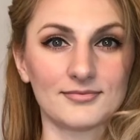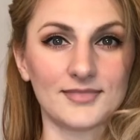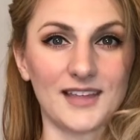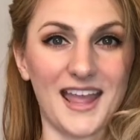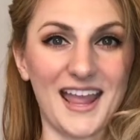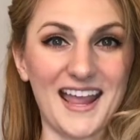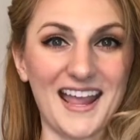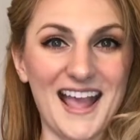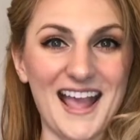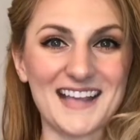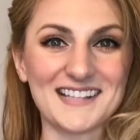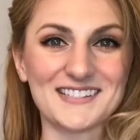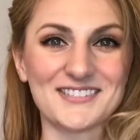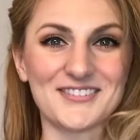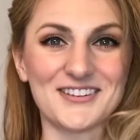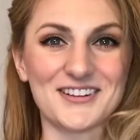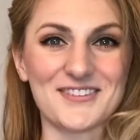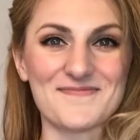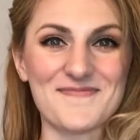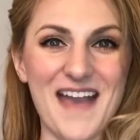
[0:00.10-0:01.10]
Hey guys,
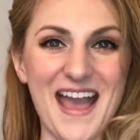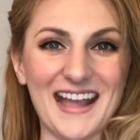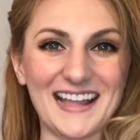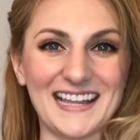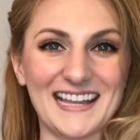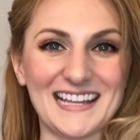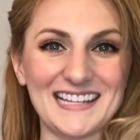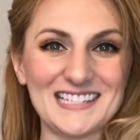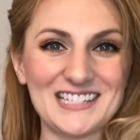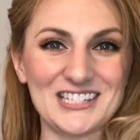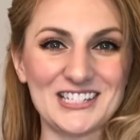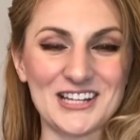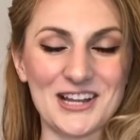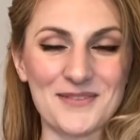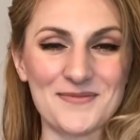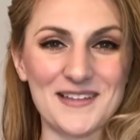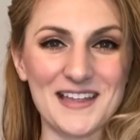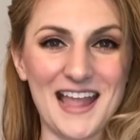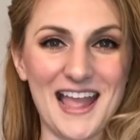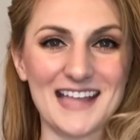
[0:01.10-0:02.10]
welcome back. It's
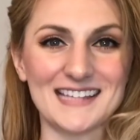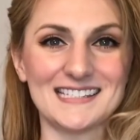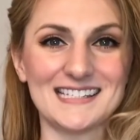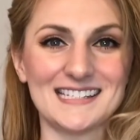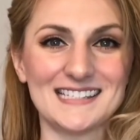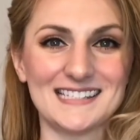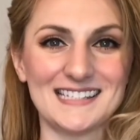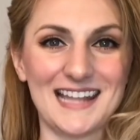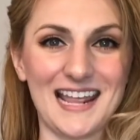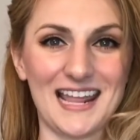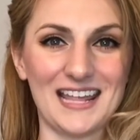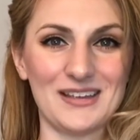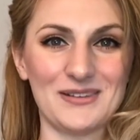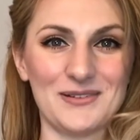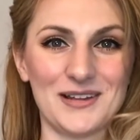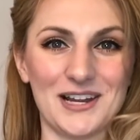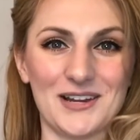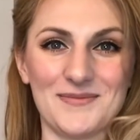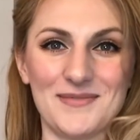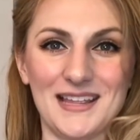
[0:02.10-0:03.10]
Shelby and today
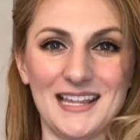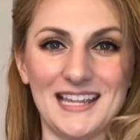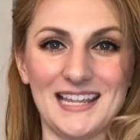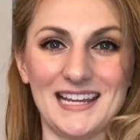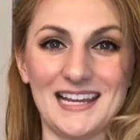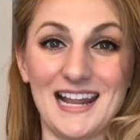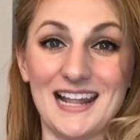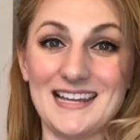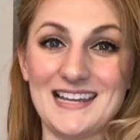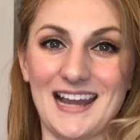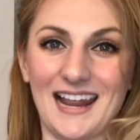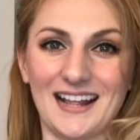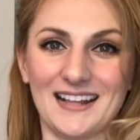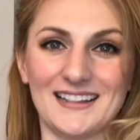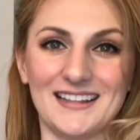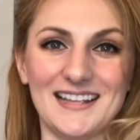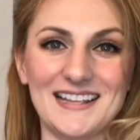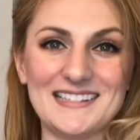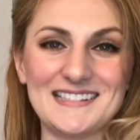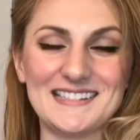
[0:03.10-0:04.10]
we are making a
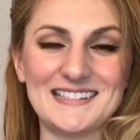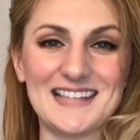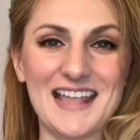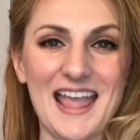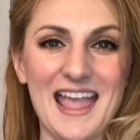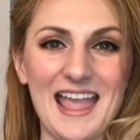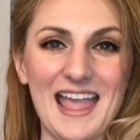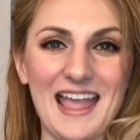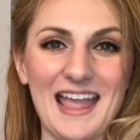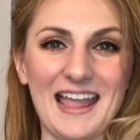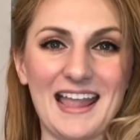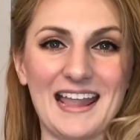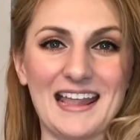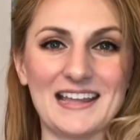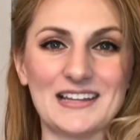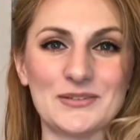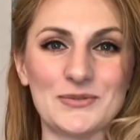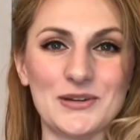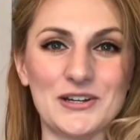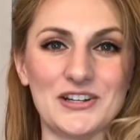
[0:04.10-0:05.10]
necklace
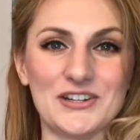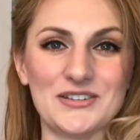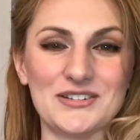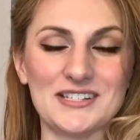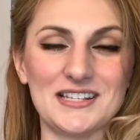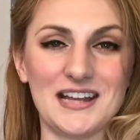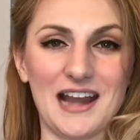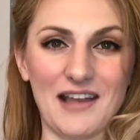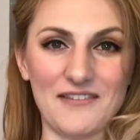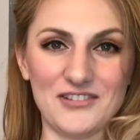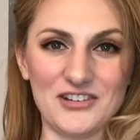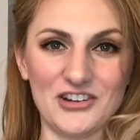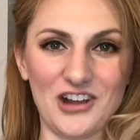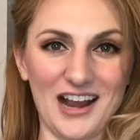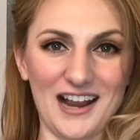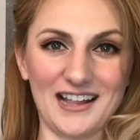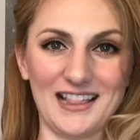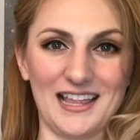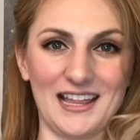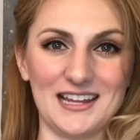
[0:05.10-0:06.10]
and we're using oven
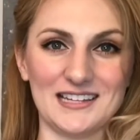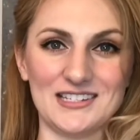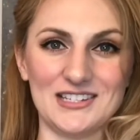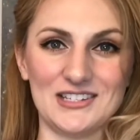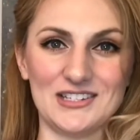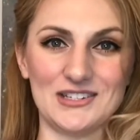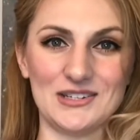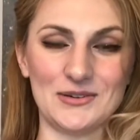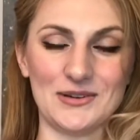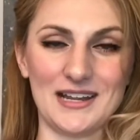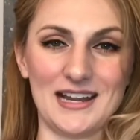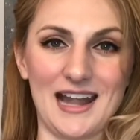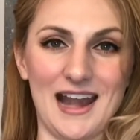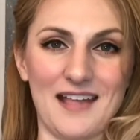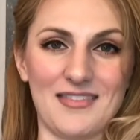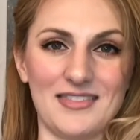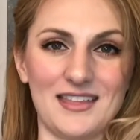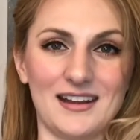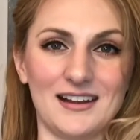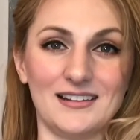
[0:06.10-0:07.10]
dry clay to do it
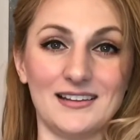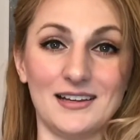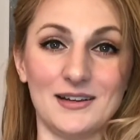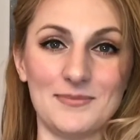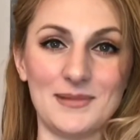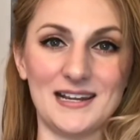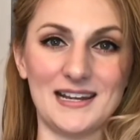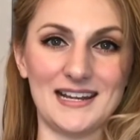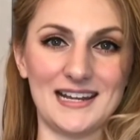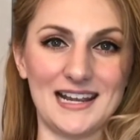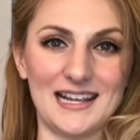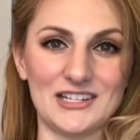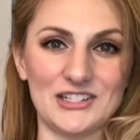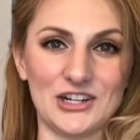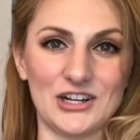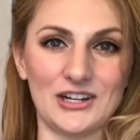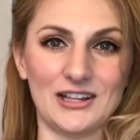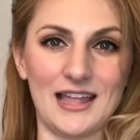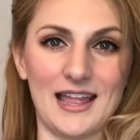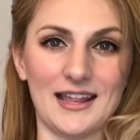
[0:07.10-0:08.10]
and then a little bit of
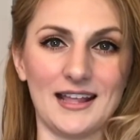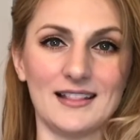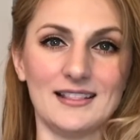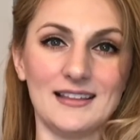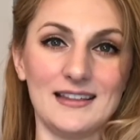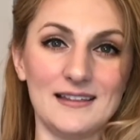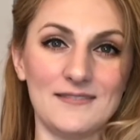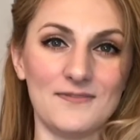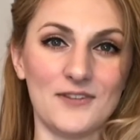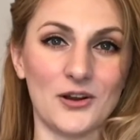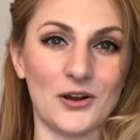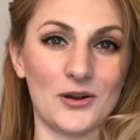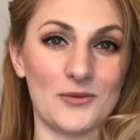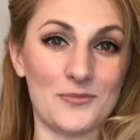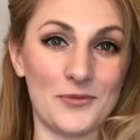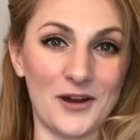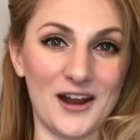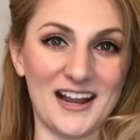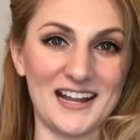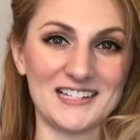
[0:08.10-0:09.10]
nature like a leaf or a
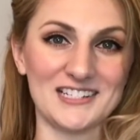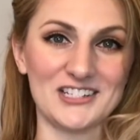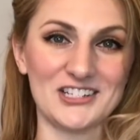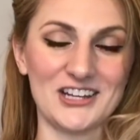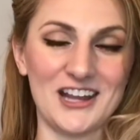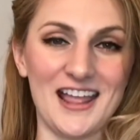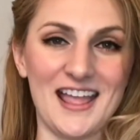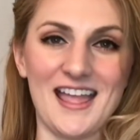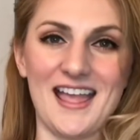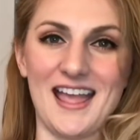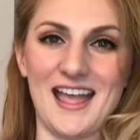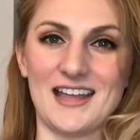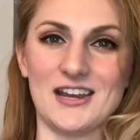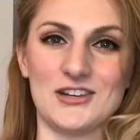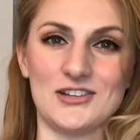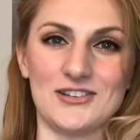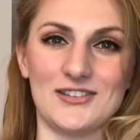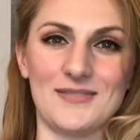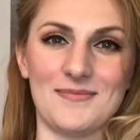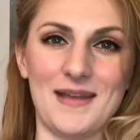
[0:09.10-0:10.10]
branch and a
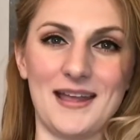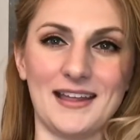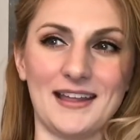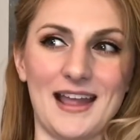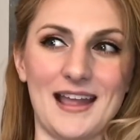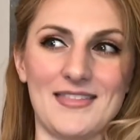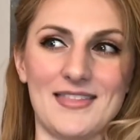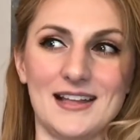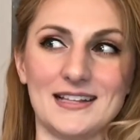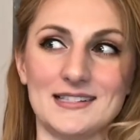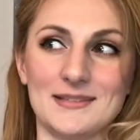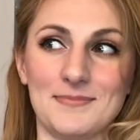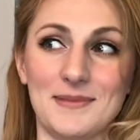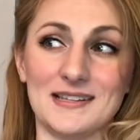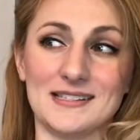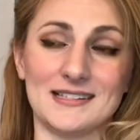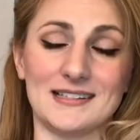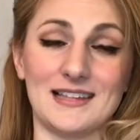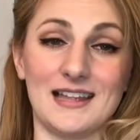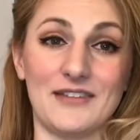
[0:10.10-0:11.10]
toothpick, and that's
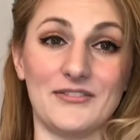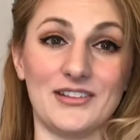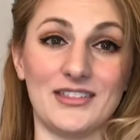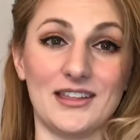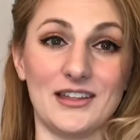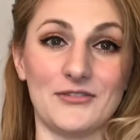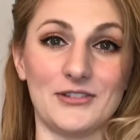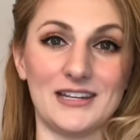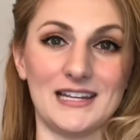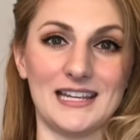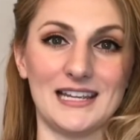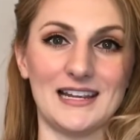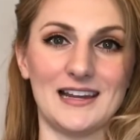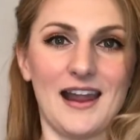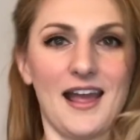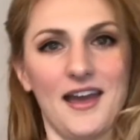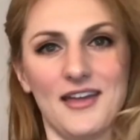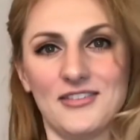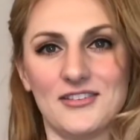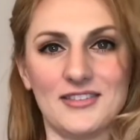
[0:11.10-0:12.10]
basically everything we need
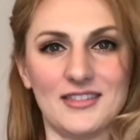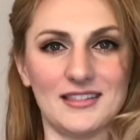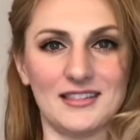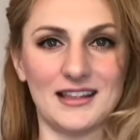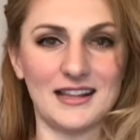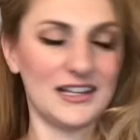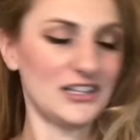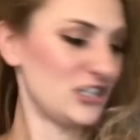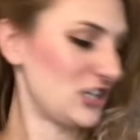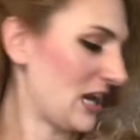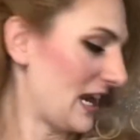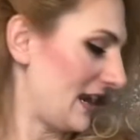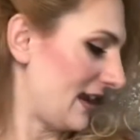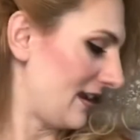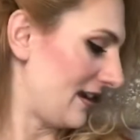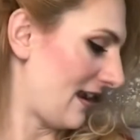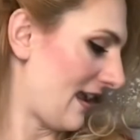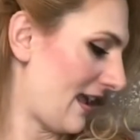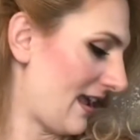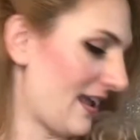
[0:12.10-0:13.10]
other than like a
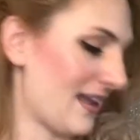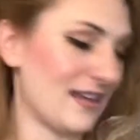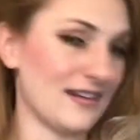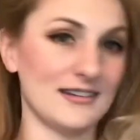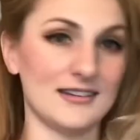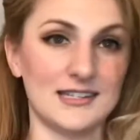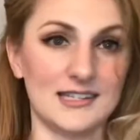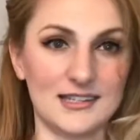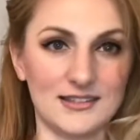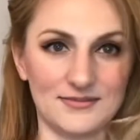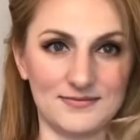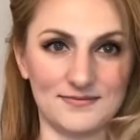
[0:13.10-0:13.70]
chain and